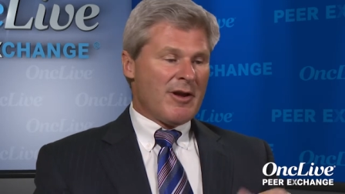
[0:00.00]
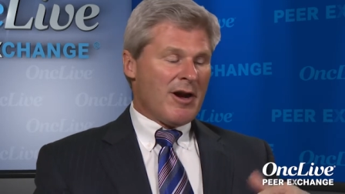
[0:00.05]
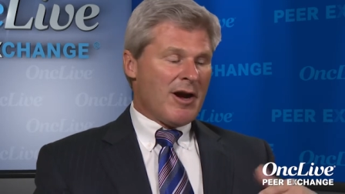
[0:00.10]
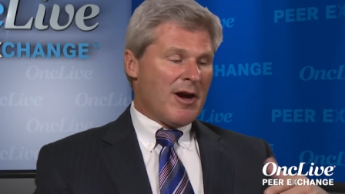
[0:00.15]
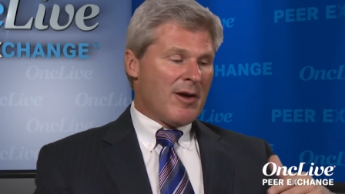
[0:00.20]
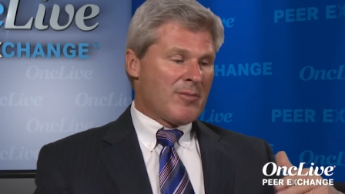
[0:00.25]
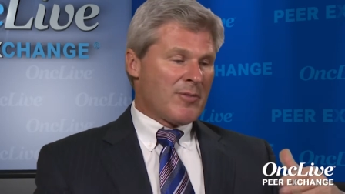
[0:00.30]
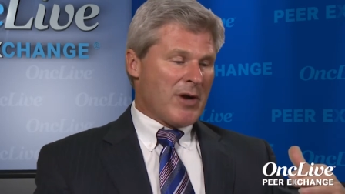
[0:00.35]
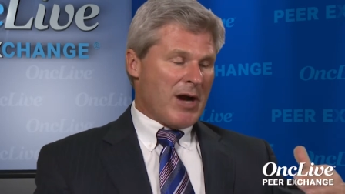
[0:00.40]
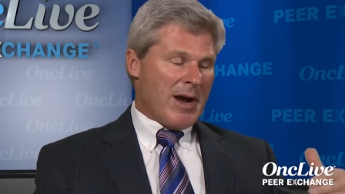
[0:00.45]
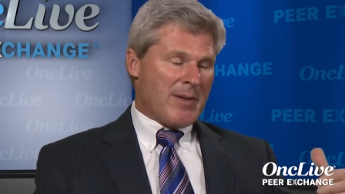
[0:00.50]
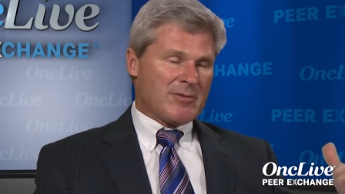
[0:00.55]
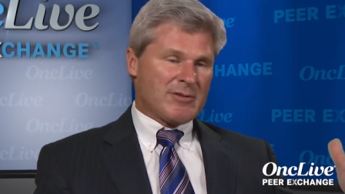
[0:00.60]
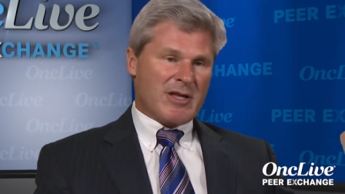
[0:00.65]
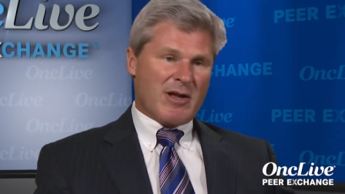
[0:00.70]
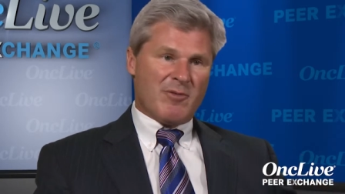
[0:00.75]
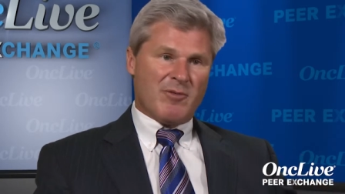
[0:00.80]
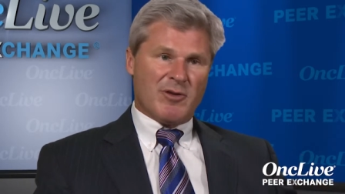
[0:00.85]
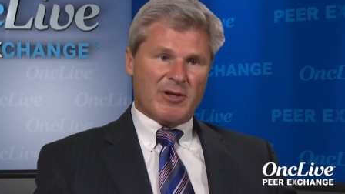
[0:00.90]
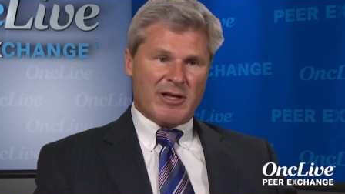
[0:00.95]
Uh, perhaps
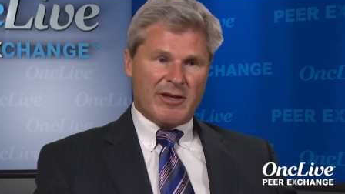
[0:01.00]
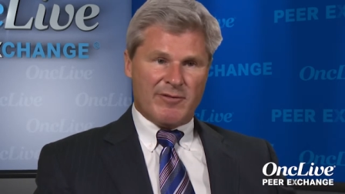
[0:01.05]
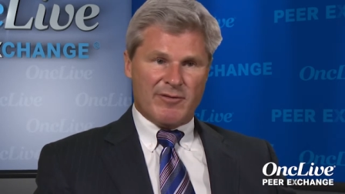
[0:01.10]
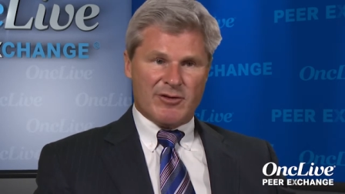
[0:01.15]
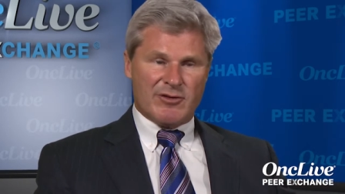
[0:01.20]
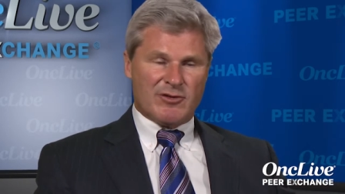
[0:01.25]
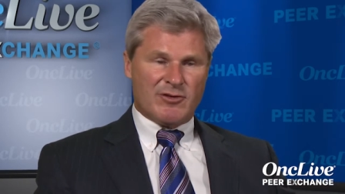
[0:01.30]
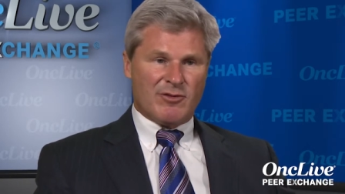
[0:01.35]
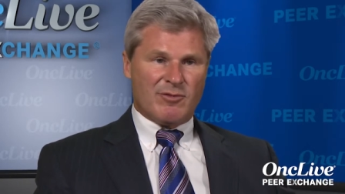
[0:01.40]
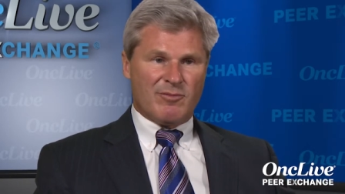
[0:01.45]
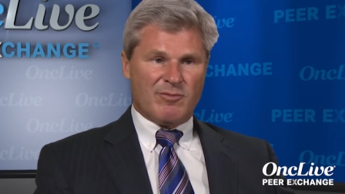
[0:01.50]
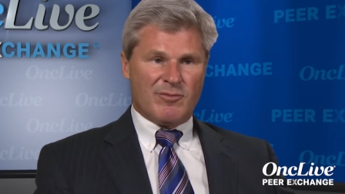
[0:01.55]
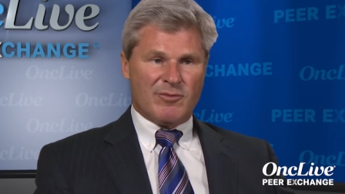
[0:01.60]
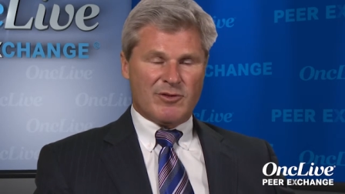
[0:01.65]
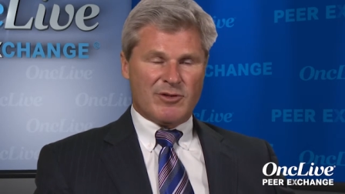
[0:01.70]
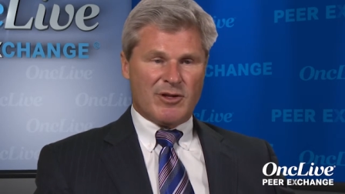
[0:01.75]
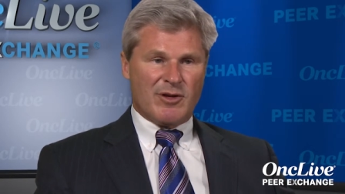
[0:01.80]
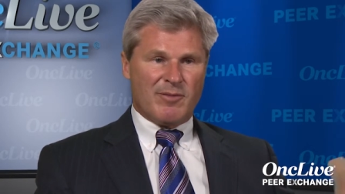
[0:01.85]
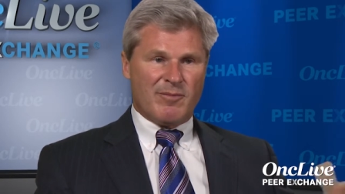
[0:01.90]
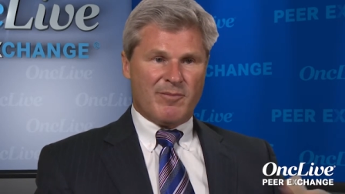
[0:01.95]
that will give us some,
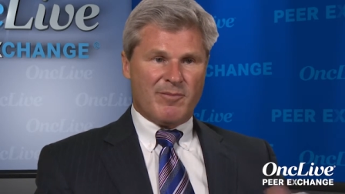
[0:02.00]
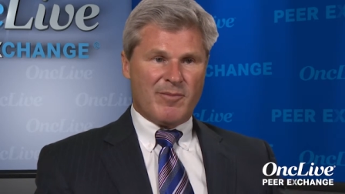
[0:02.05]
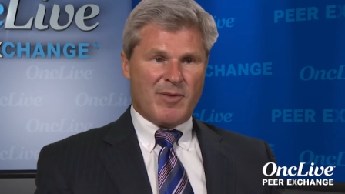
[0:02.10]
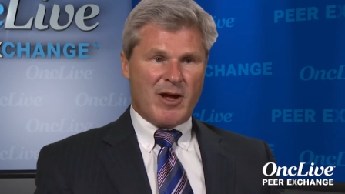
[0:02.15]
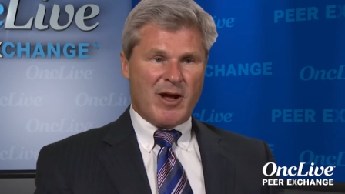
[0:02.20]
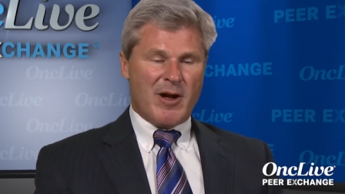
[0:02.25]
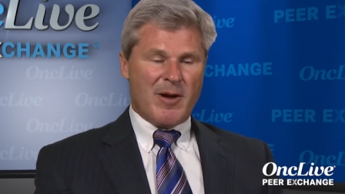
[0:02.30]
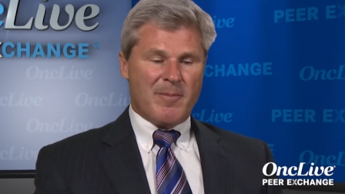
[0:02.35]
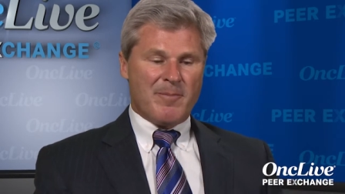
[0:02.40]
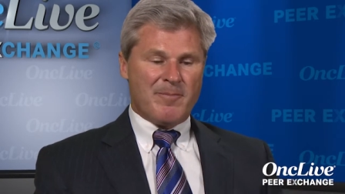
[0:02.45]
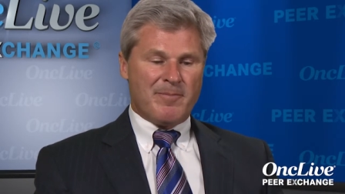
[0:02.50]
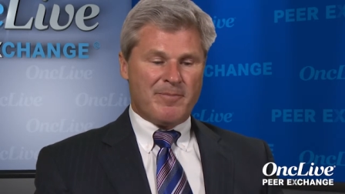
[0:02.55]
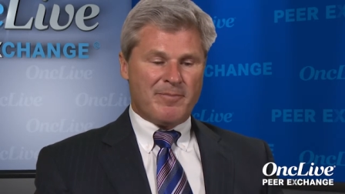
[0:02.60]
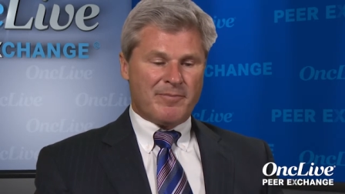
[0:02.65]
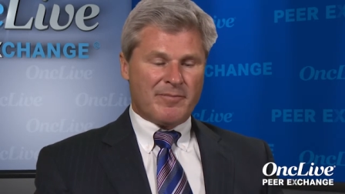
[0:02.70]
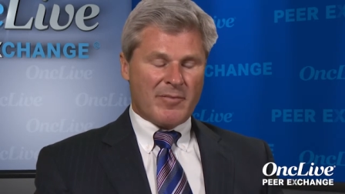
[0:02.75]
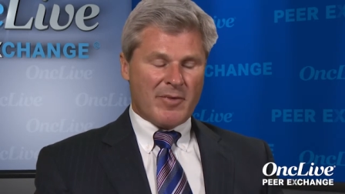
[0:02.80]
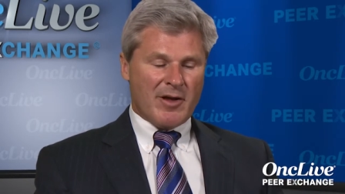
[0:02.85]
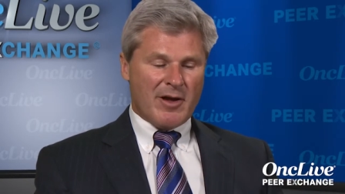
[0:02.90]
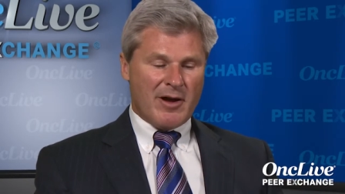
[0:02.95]
some um,
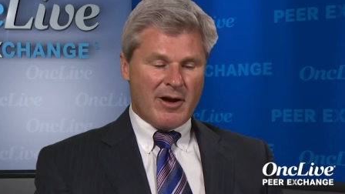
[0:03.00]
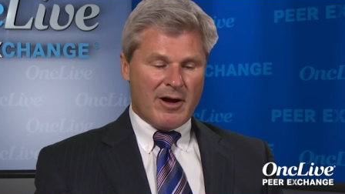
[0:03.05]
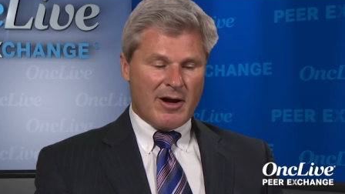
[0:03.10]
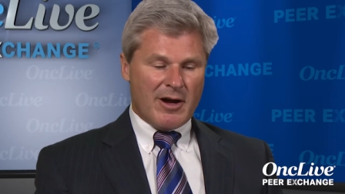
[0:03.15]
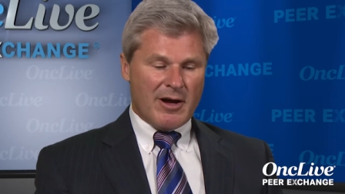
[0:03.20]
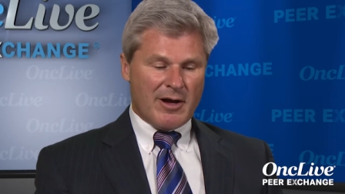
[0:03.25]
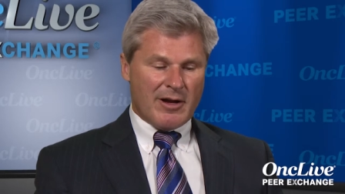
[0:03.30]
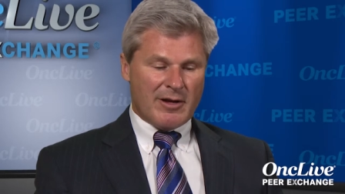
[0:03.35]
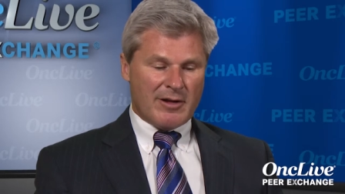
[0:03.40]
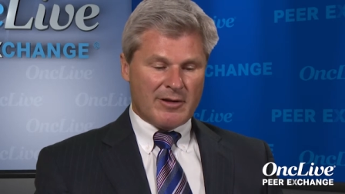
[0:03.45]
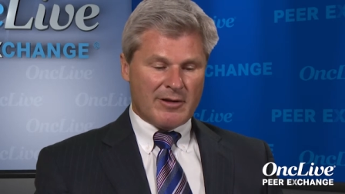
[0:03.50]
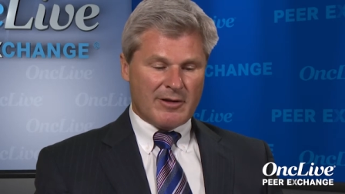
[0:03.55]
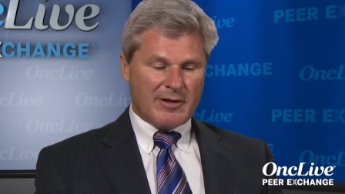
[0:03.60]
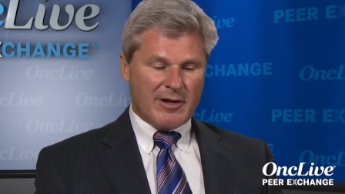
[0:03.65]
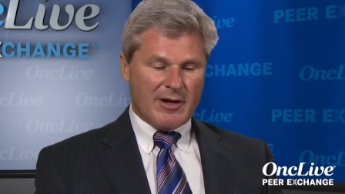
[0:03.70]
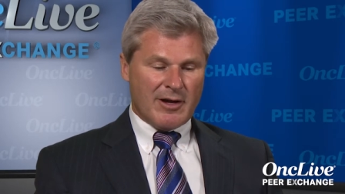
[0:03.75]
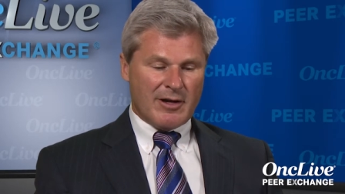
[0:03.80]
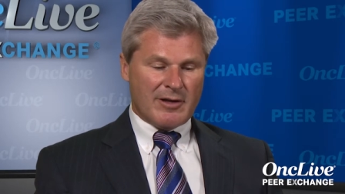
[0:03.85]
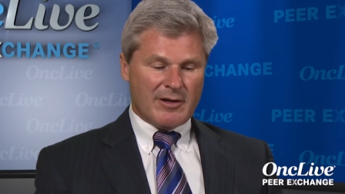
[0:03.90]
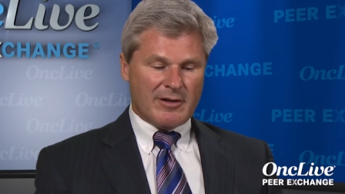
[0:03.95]

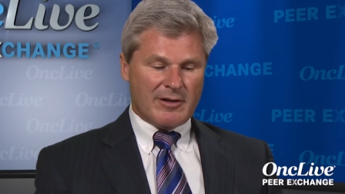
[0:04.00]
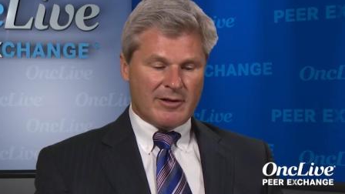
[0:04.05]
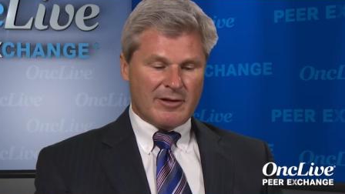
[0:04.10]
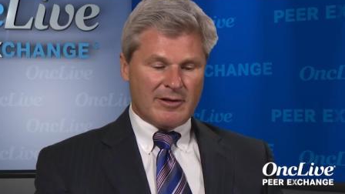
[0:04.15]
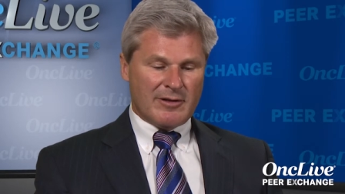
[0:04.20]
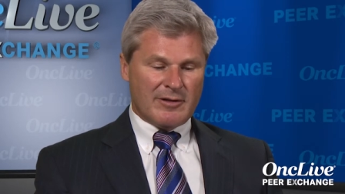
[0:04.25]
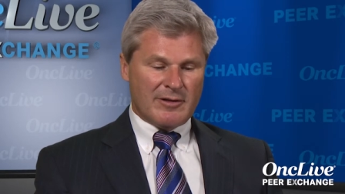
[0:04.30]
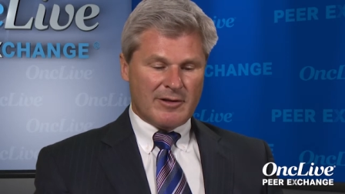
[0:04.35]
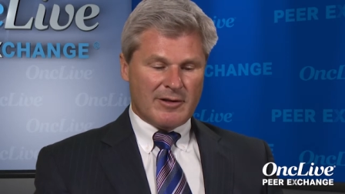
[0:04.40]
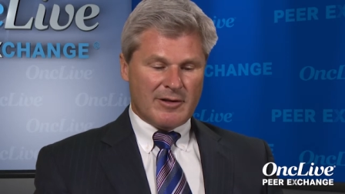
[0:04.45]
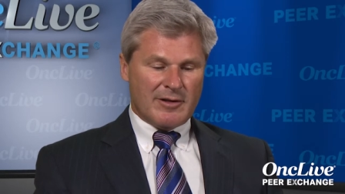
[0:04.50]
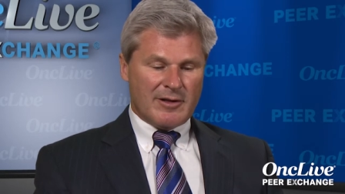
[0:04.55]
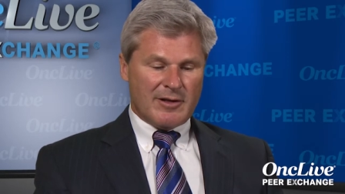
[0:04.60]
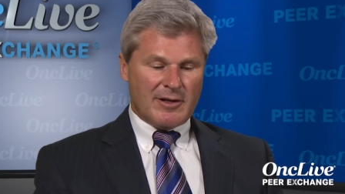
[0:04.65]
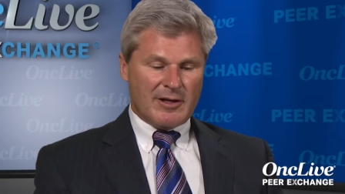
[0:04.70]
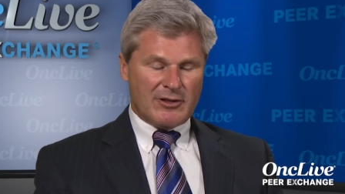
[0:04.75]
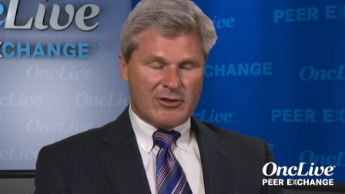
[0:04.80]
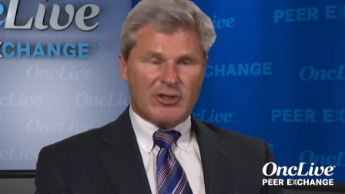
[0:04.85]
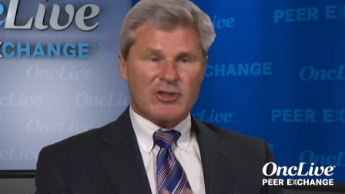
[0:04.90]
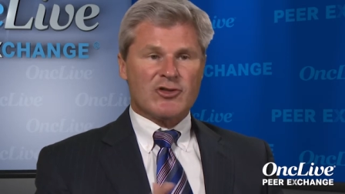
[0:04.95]
uh, uh
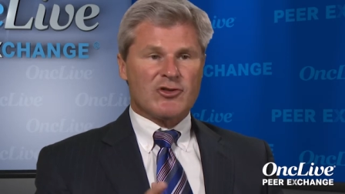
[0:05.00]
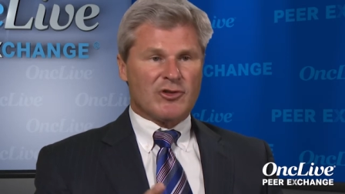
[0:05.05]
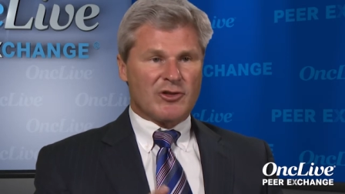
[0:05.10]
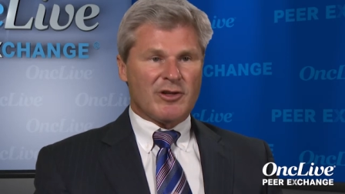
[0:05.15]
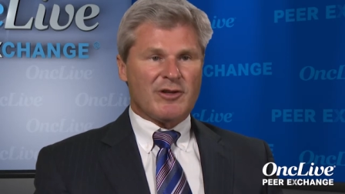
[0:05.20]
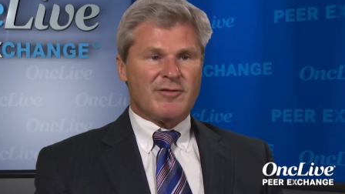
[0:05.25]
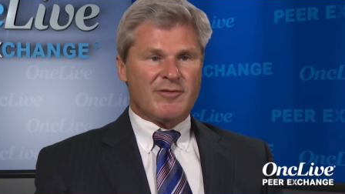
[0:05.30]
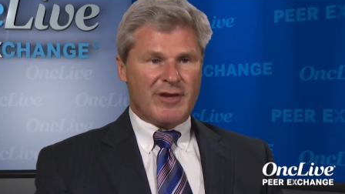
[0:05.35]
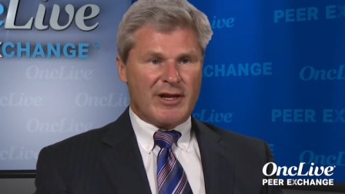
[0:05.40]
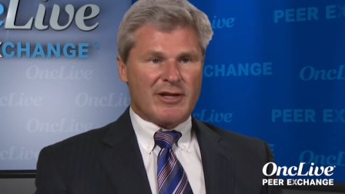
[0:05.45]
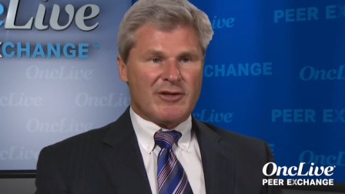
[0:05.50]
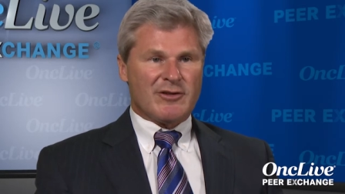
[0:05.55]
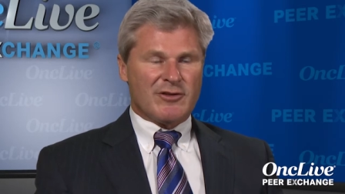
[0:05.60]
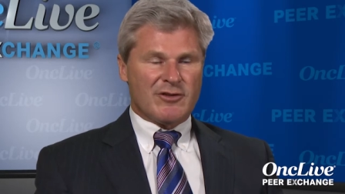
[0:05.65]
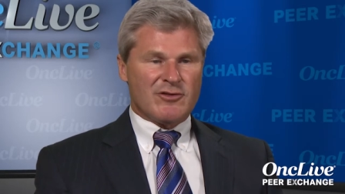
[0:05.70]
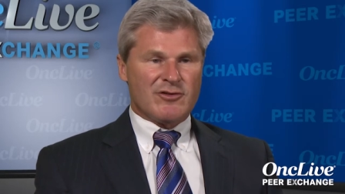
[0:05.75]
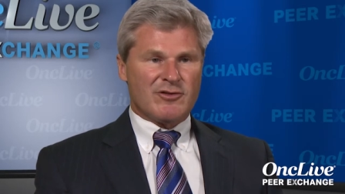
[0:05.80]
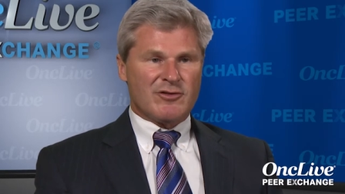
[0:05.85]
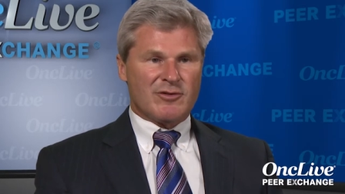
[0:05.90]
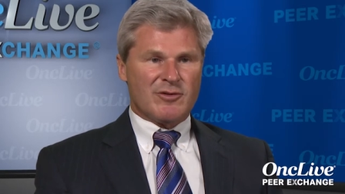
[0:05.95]
additional
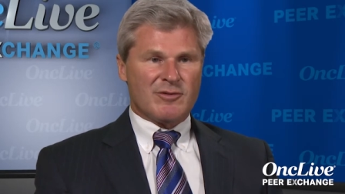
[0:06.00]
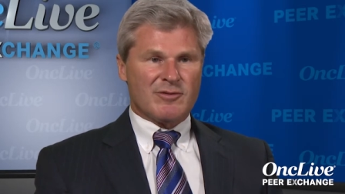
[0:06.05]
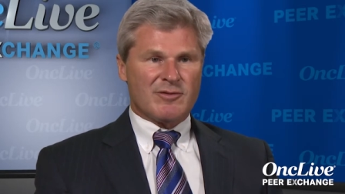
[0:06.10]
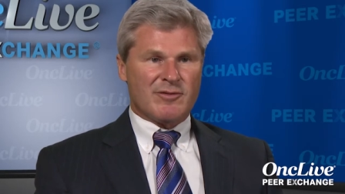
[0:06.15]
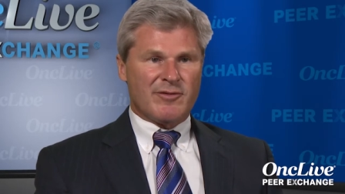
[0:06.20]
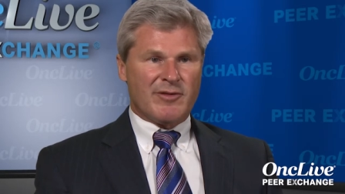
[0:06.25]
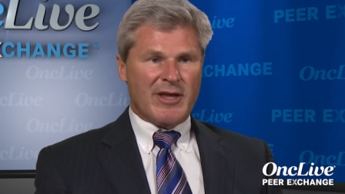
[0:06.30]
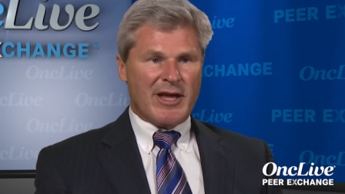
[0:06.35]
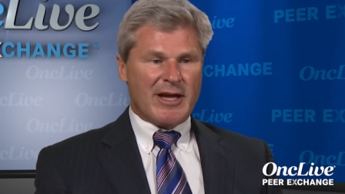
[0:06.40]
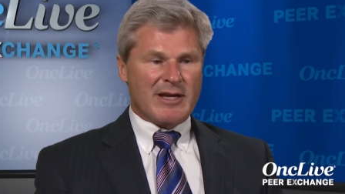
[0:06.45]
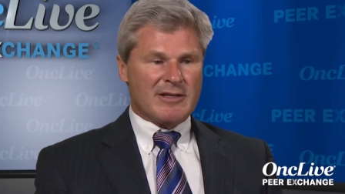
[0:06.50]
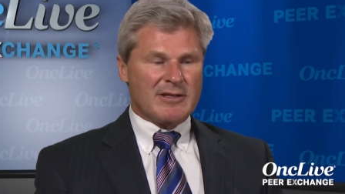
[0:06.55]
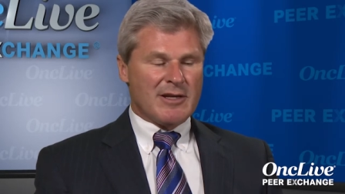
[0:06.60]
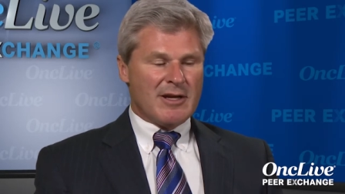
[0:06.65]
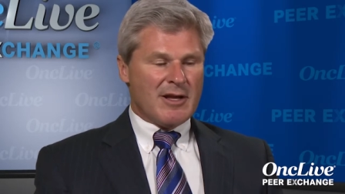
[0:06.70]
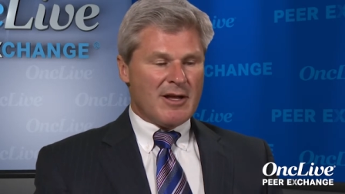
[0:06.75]
advantage in terms of that.